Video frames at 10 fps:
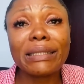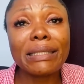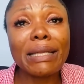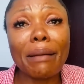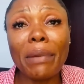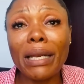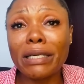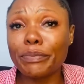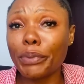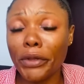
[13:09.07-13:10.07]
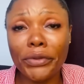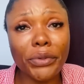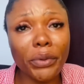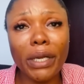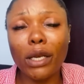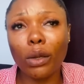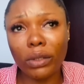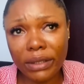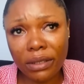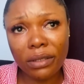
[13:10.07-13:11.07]
That man has been through a
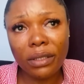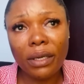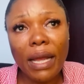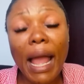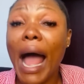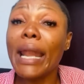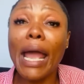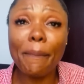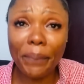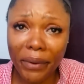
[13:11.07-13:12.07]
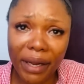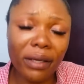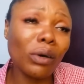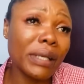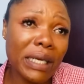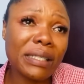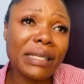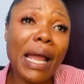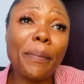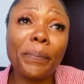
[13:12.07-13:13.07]
lot. And I pray,
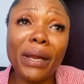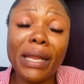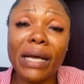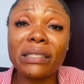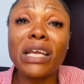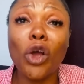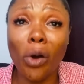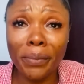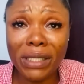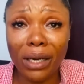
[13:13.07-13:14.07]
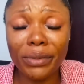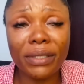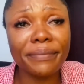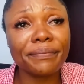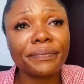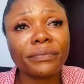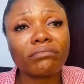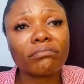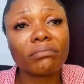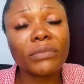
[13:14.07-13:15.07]
honestly, that he comes out
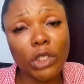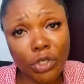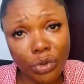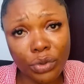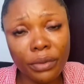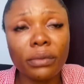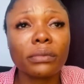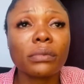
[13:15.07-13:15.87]
soon.